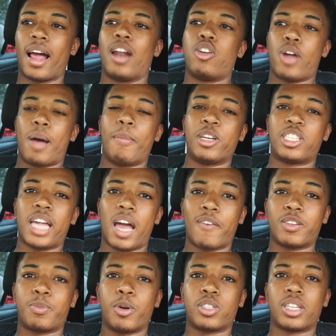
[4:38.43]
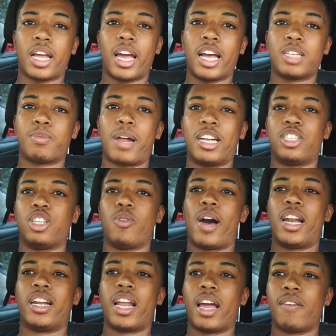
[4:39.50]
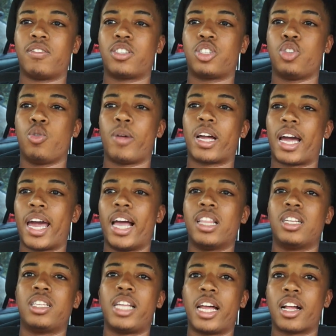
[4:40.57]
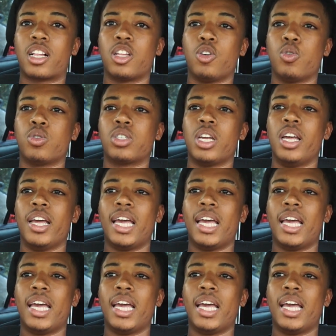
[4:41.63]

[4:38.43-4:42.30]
I don't know how much the average person has, but I just know I didn't have like a hella lot of clothes.